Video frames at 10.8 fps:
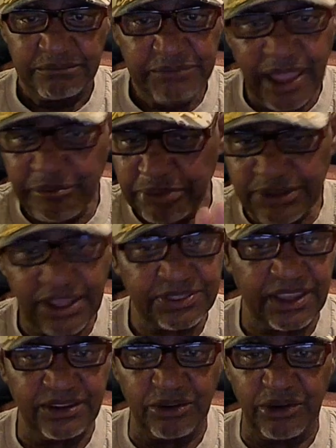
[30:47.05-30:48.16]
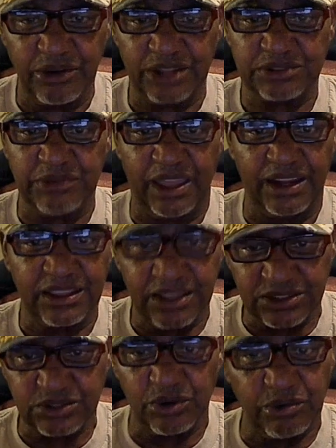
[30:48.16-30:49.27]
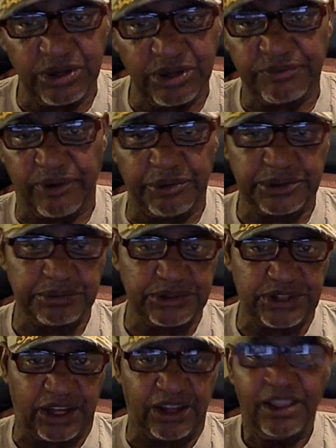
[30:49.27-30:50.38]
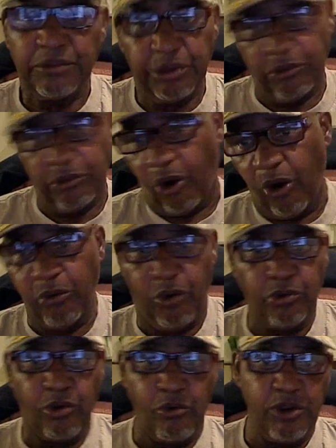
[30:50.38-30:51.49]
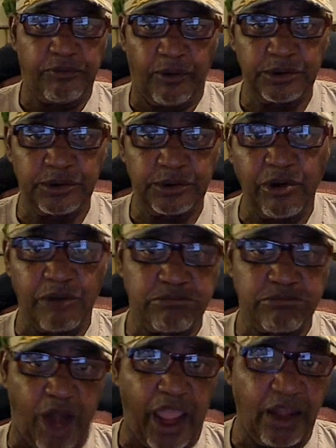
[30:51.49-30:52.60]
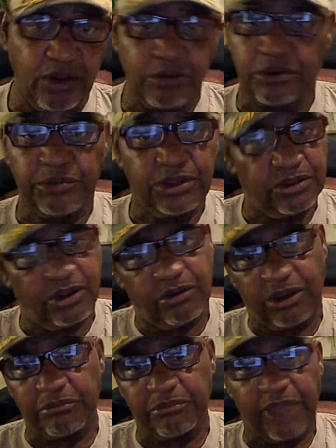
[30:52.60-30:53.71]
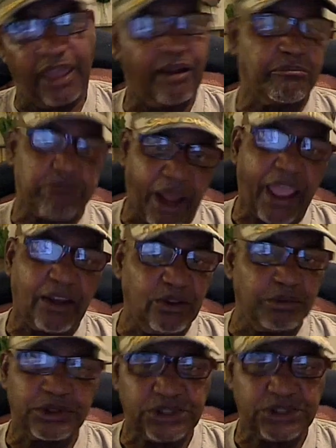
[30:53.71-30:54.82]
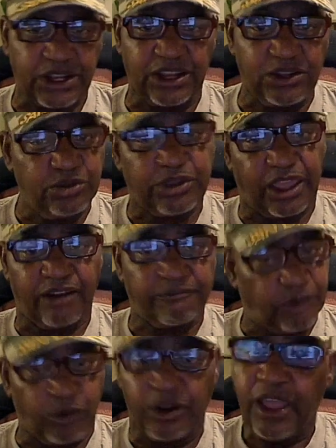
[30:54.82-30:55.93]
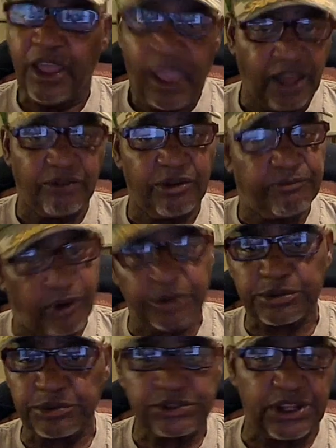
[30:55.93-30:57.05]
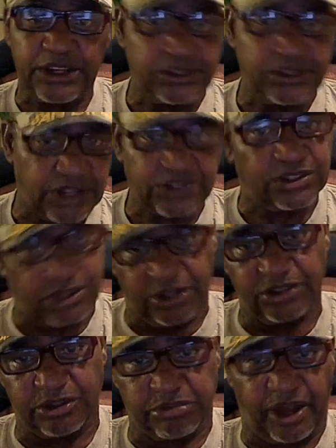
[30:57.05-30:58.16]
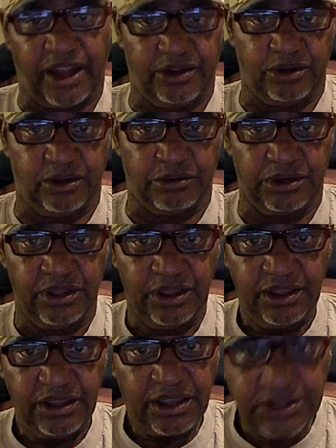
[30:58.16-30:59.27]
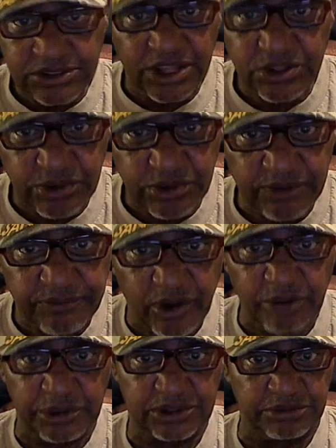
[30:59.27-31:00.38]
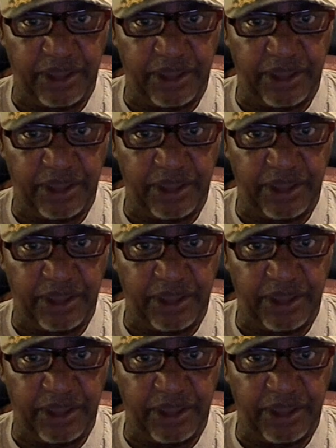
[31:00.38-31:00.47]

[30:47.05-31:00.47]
Man, put that thing to rest, man, and get you a refurbished machine. People, I don't want no refurbished, I want a brand new one. I mean, you know what, man? A brand new machine you can't afford, and a refurbished machine is just as good as a brand new one. It's just refurbished,